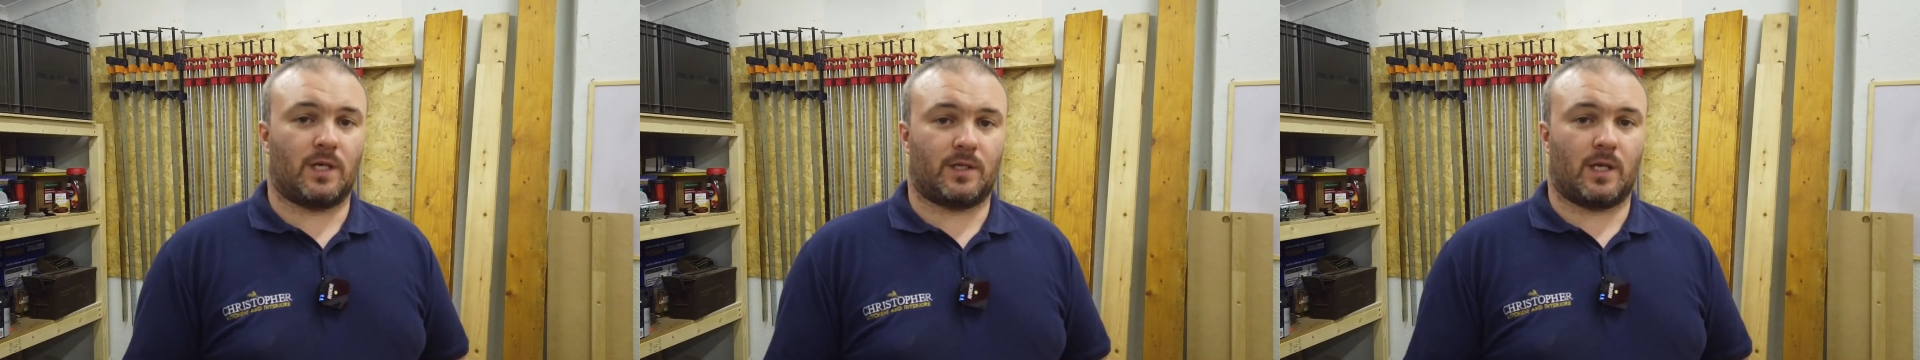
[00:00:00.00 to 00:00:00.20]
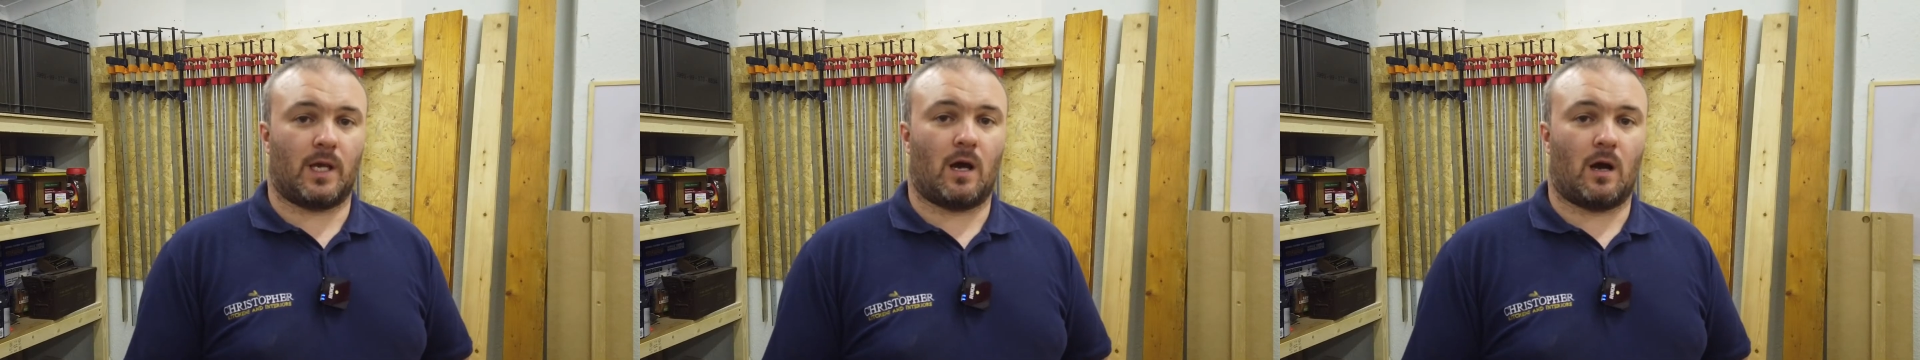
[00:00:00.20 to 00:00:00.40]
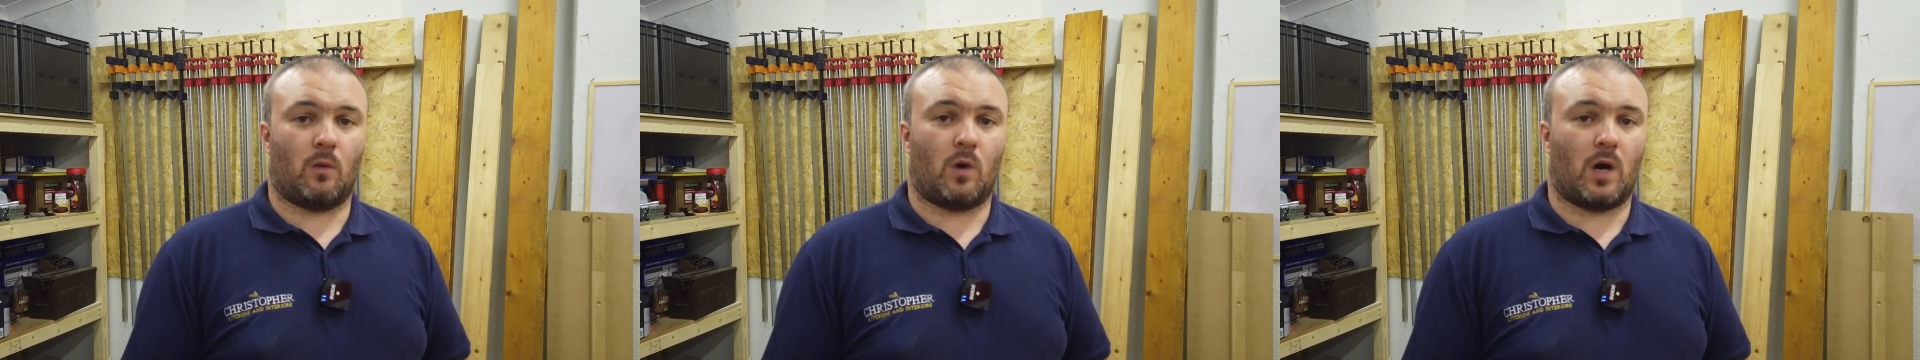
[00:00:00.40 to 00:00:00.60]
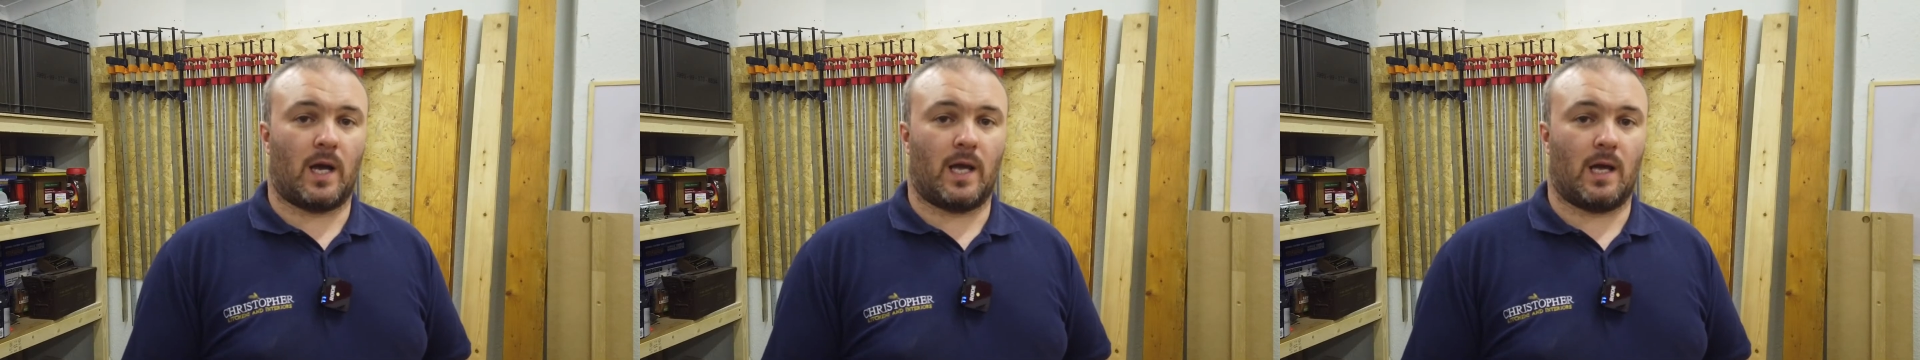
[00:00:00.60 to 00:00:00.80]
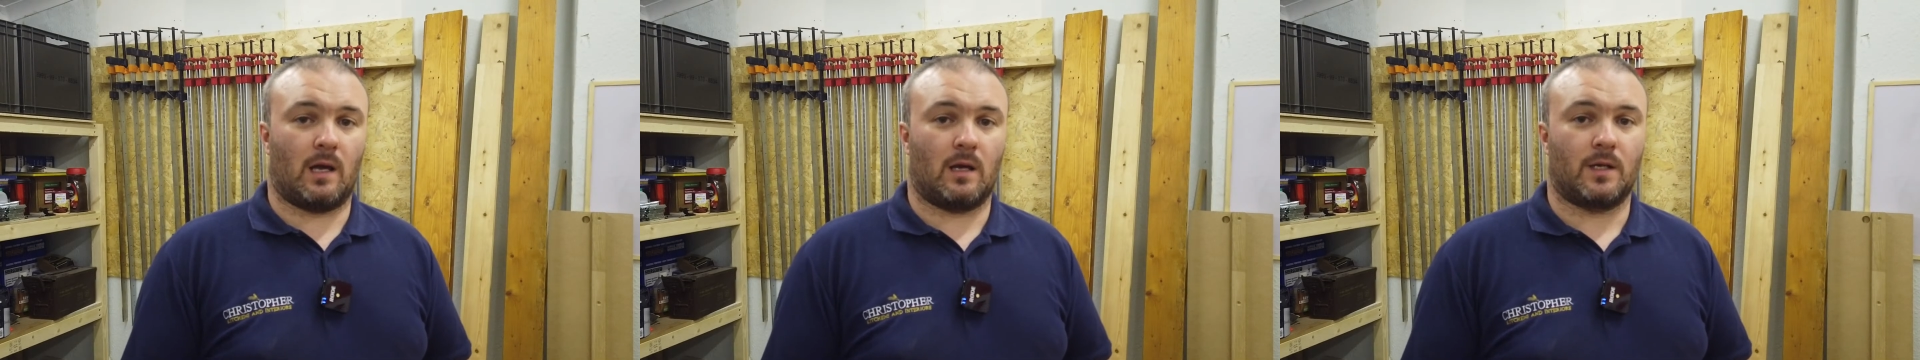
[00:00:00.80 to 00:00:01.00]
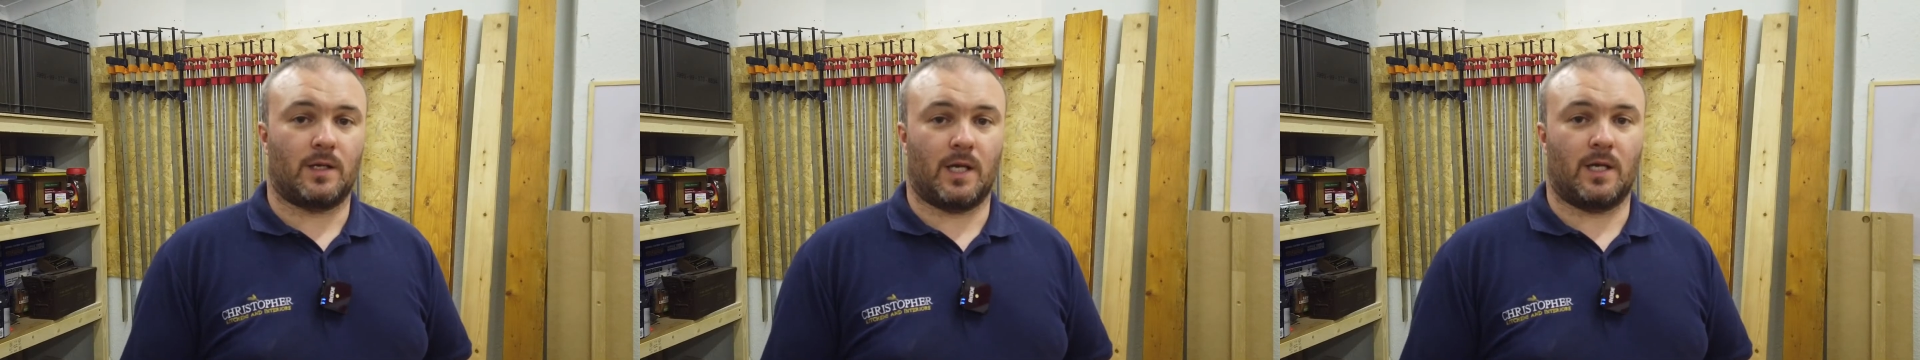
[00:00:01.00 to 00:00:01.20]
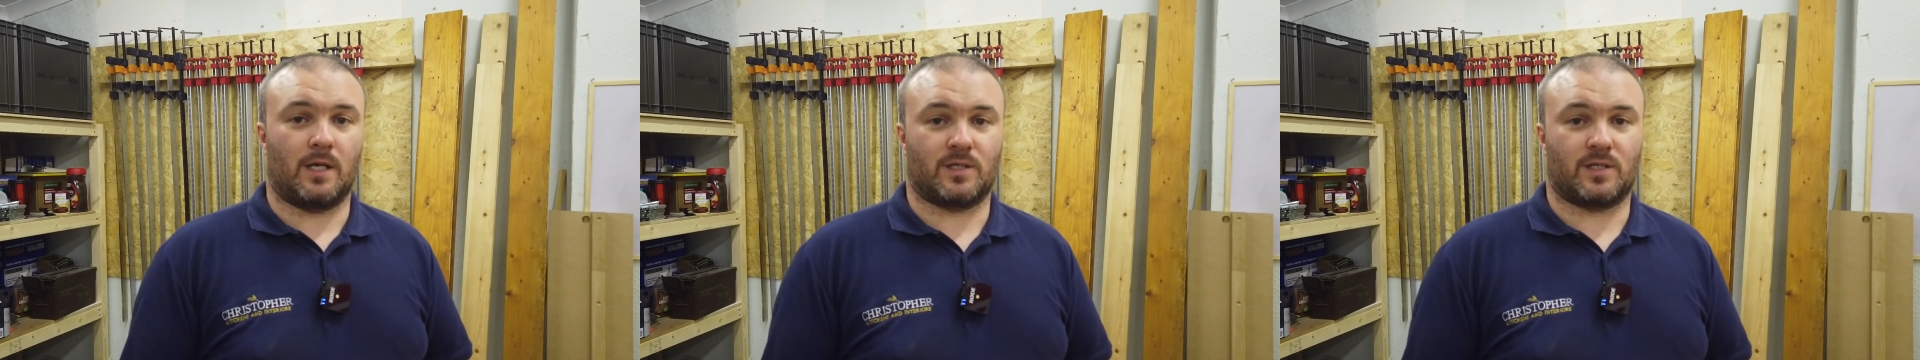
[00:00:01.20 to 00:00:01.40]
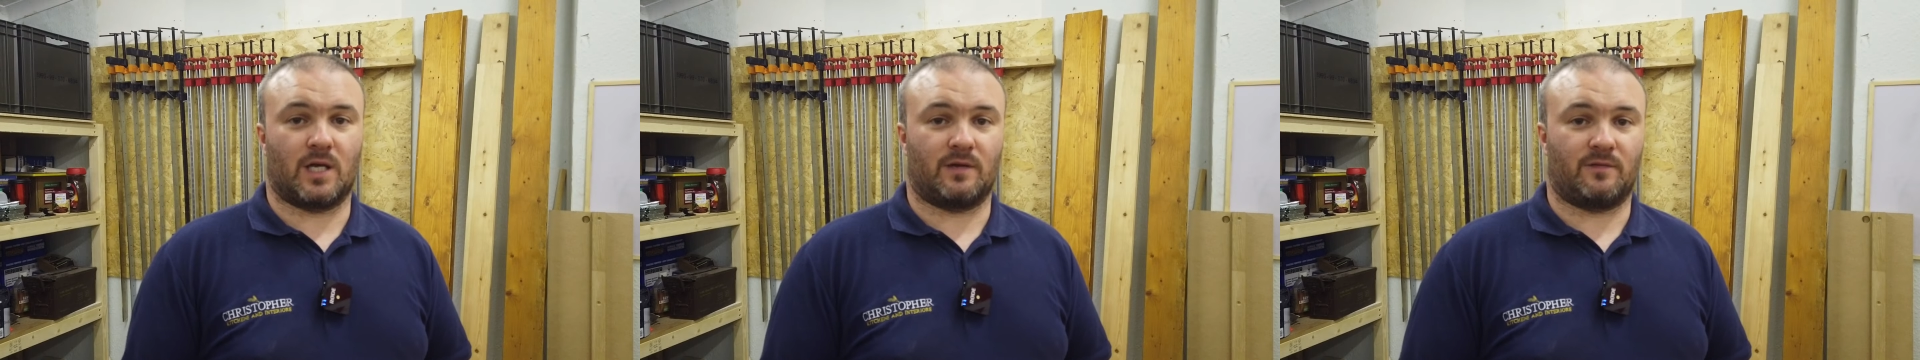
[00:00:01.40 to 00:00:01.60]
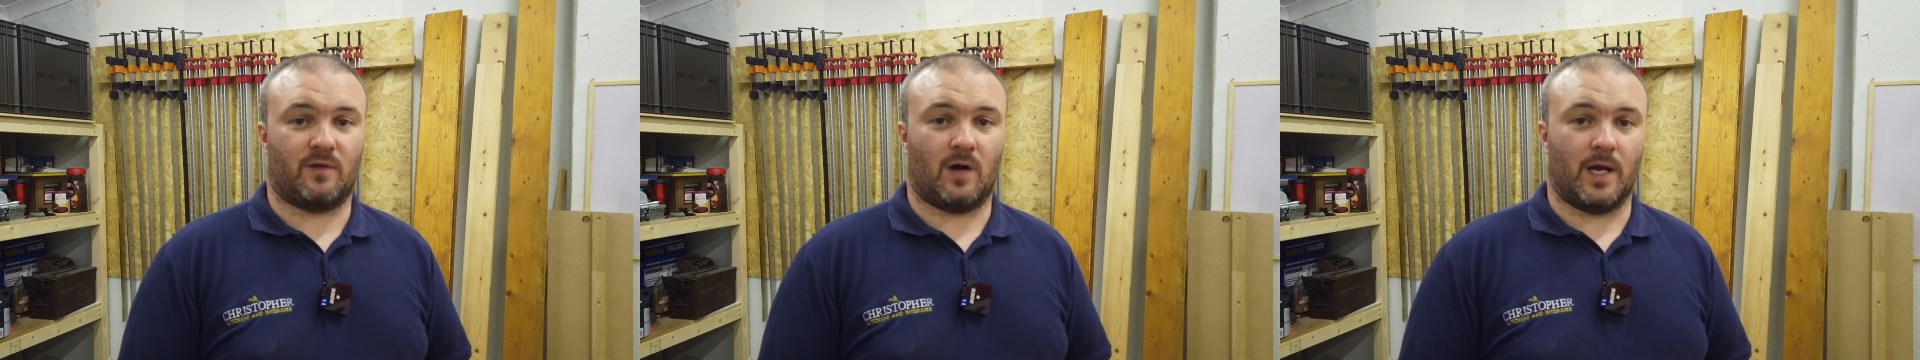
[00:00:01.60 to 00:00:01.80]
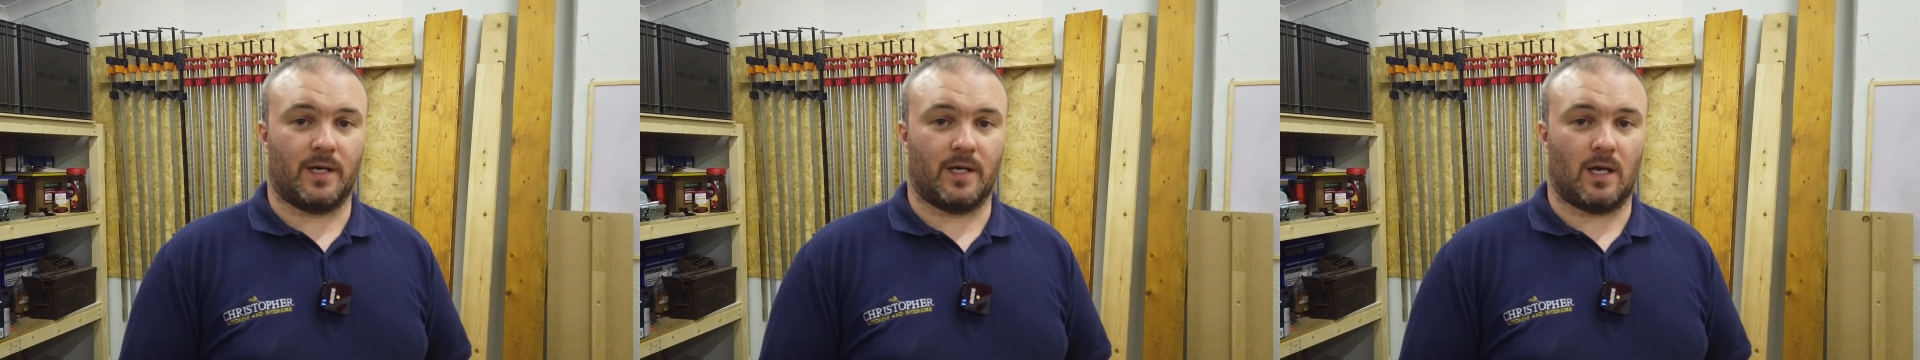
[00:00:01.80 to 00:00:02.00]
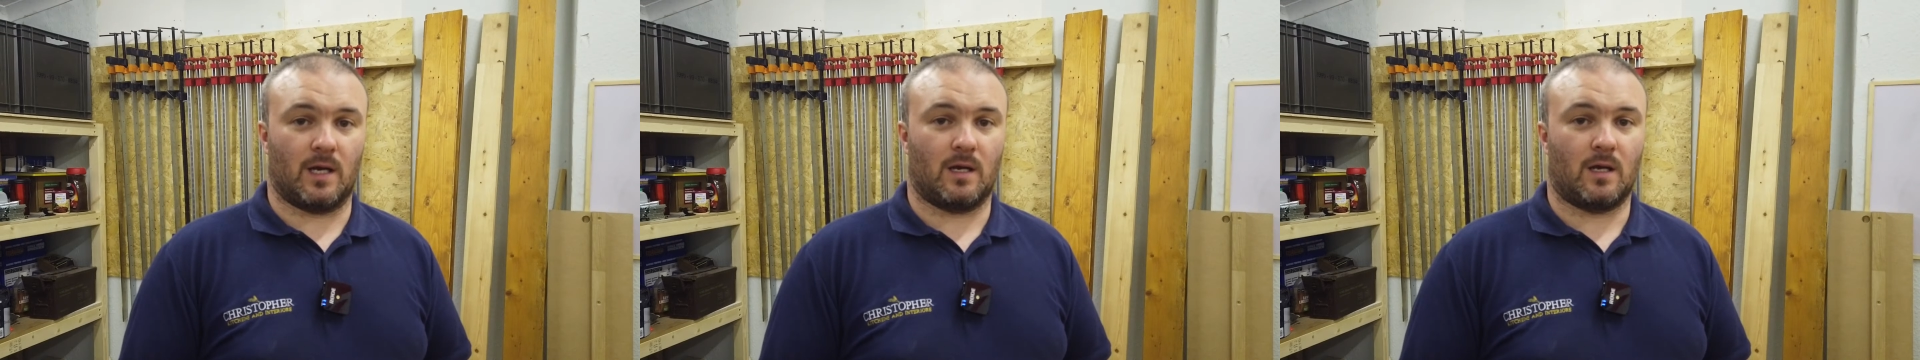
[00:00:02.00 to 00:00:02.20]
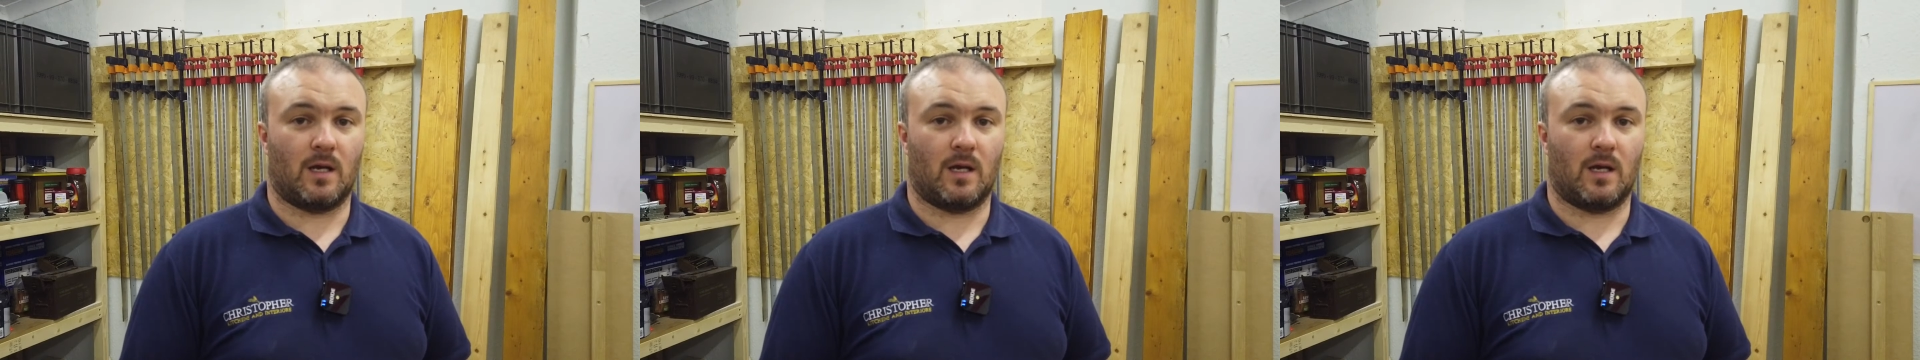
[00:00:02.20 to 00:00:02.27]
DIYer need a stud finder,